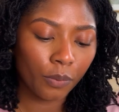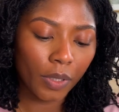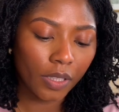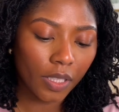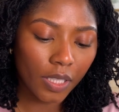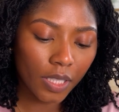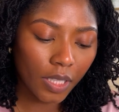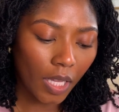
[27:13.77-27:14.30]
with
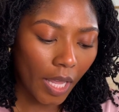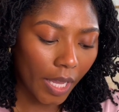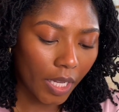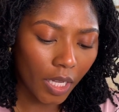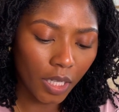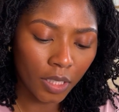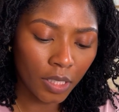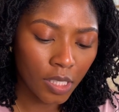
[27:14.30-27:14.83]
this like
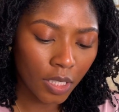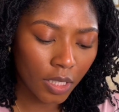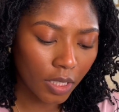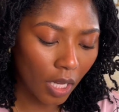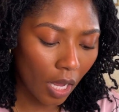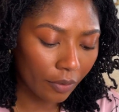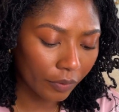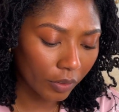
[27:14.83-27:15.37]

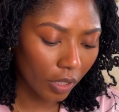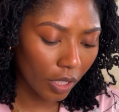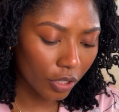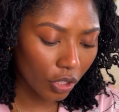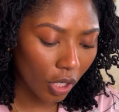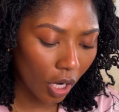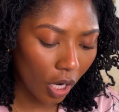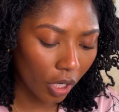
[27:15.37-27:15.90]
soft launch,
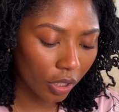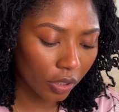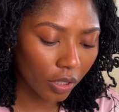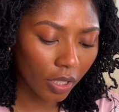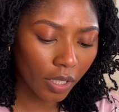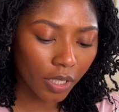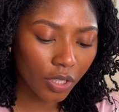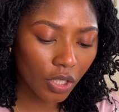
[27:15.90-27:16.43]
hard
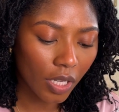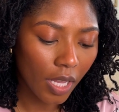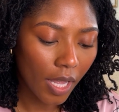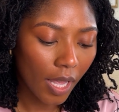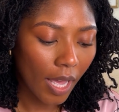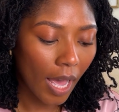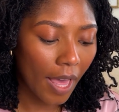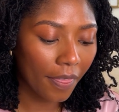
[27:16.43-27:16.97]
launch,
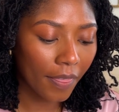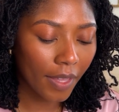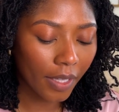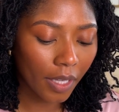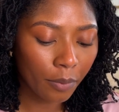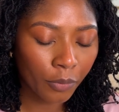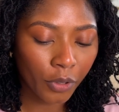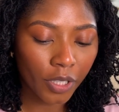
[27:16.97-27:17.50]
I think
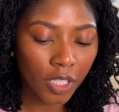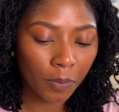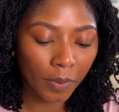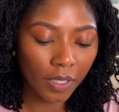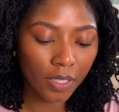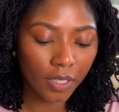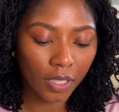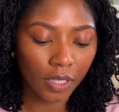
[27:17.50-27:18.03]
it more
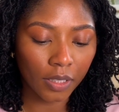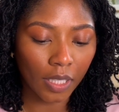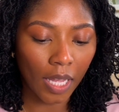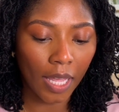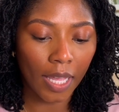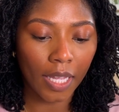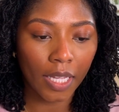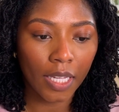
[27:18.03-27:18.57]
speaks to
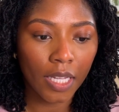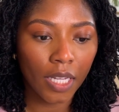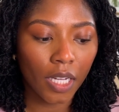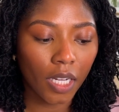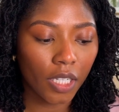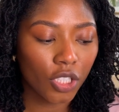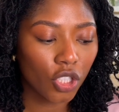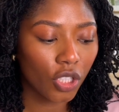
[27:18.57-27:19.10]
like
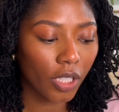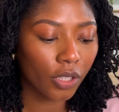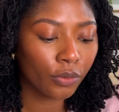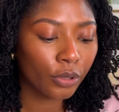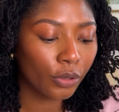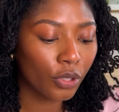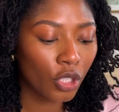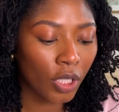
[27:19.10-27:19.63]
a
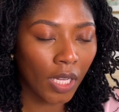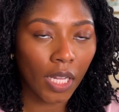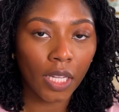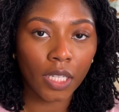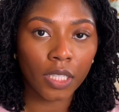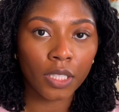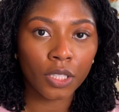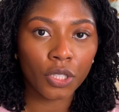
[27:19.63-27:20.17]
general
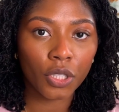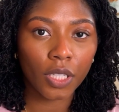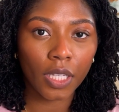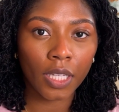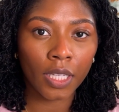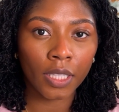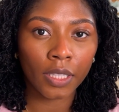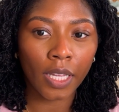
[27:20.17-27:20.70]
change
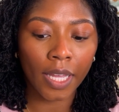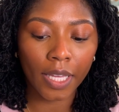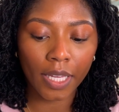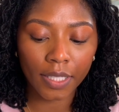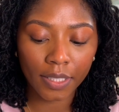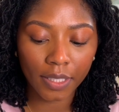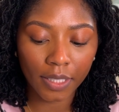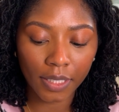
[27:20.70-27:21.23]
in, I
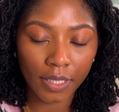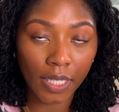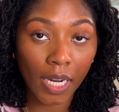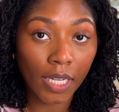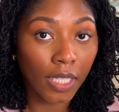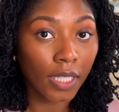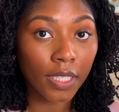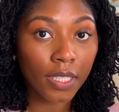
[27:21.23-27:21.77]
guess, the
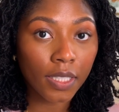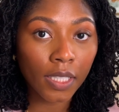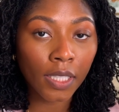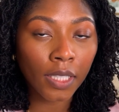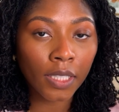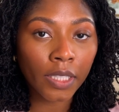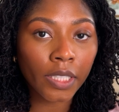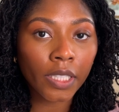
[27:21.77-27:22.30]
dating
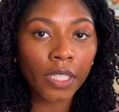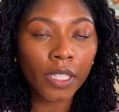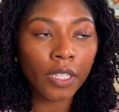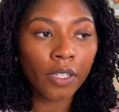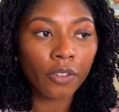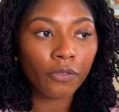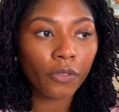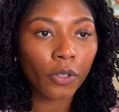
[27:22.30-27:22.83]
scene
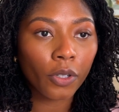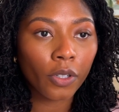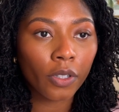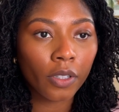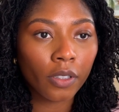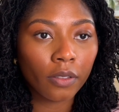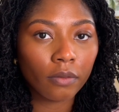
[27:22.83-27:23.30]
for